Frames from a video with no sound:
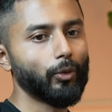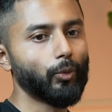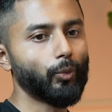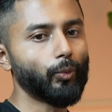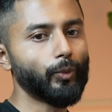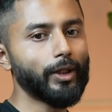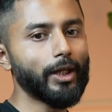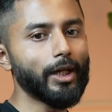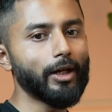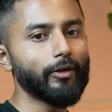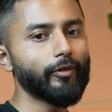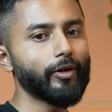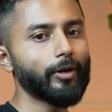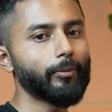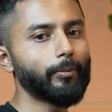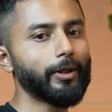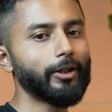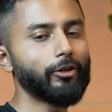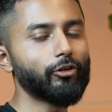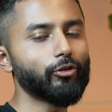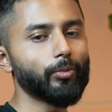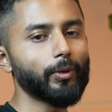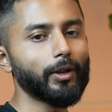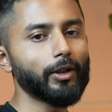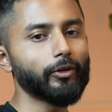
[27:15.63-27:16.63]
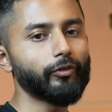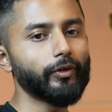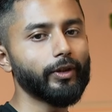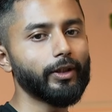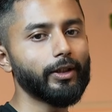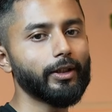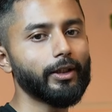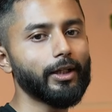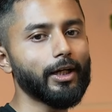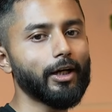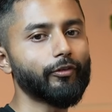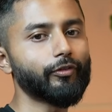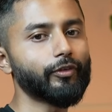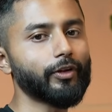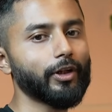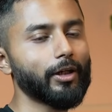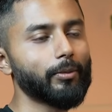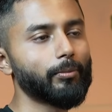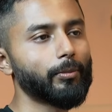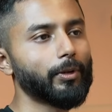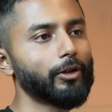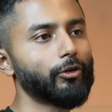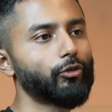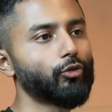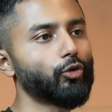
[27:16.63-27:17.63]
We have our benchmark saying that after a
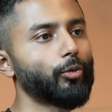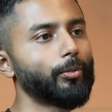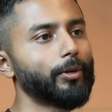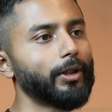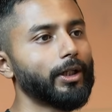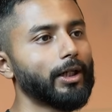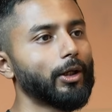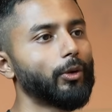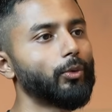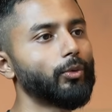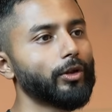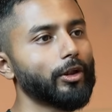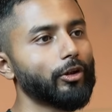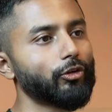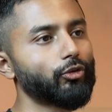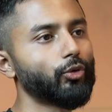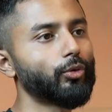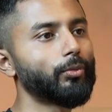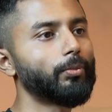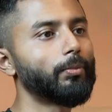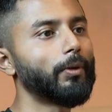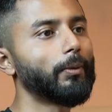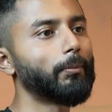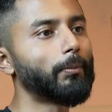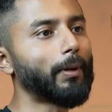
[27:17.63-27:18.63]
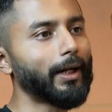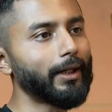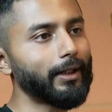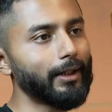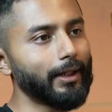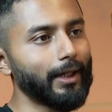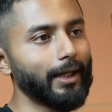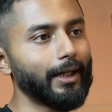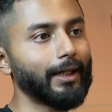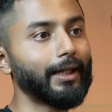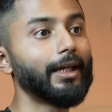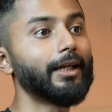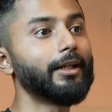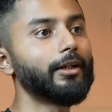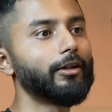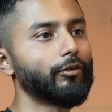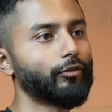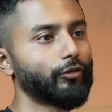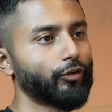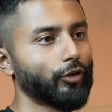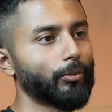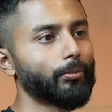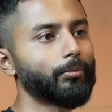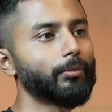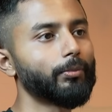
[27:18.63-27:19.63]
month, so many counters should buy again
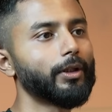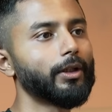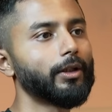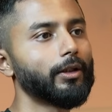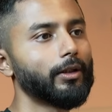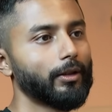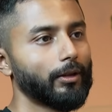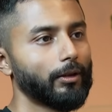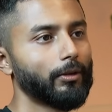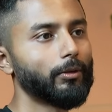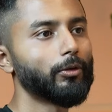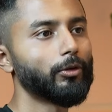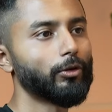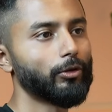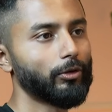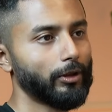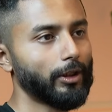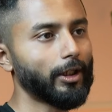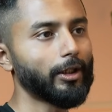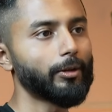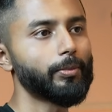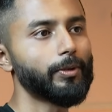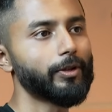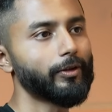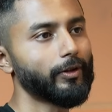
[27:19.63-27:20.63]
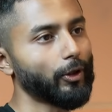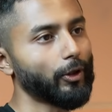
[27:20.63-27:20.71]
from me. That means the